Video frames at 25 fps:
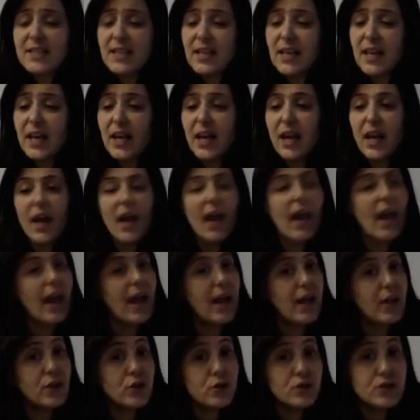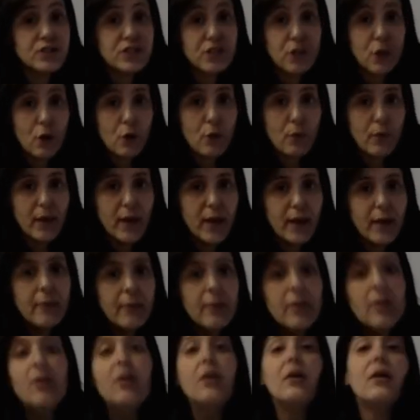tea and your SCOBY.
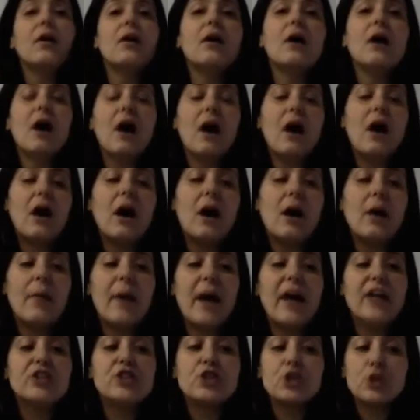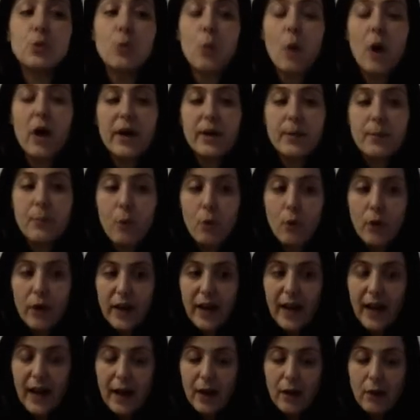Um, I do want to
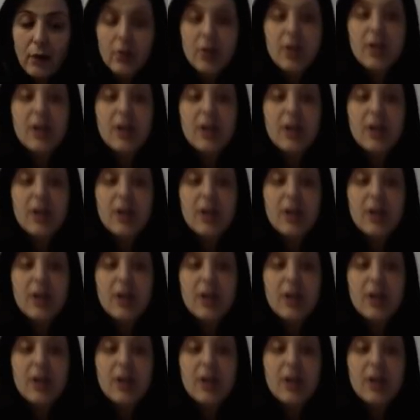point out